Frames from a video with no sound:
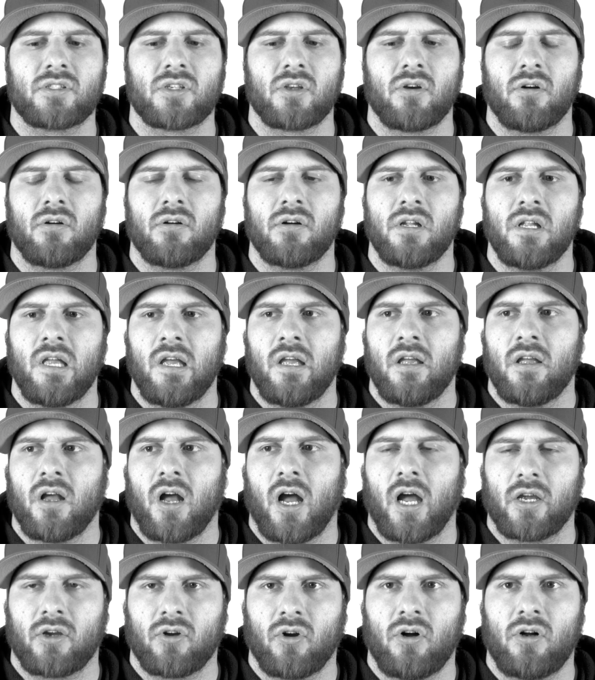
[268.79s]
So
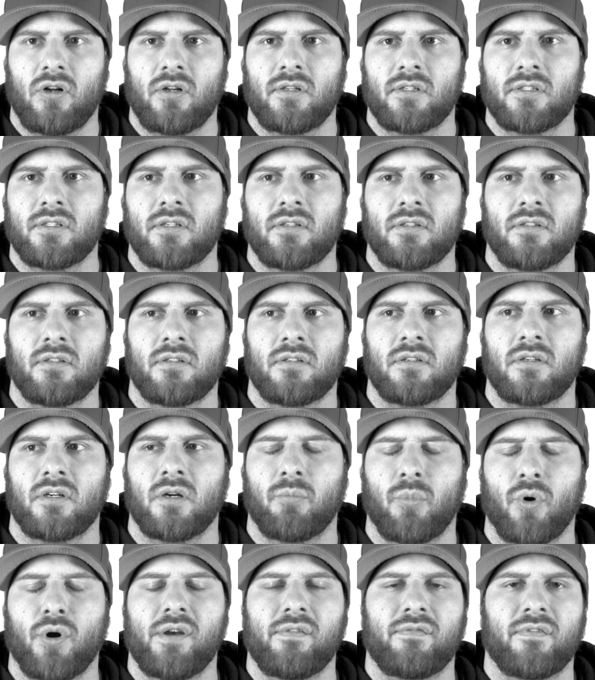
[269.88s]
I called her
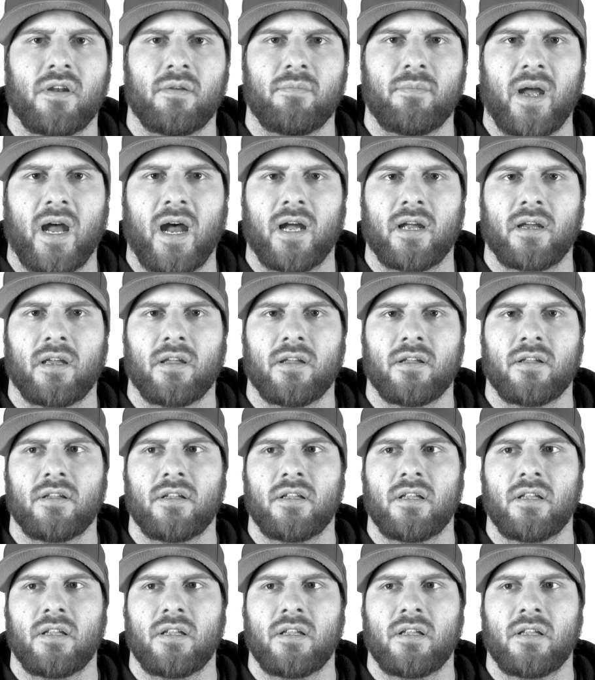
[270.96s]
boyfriend back,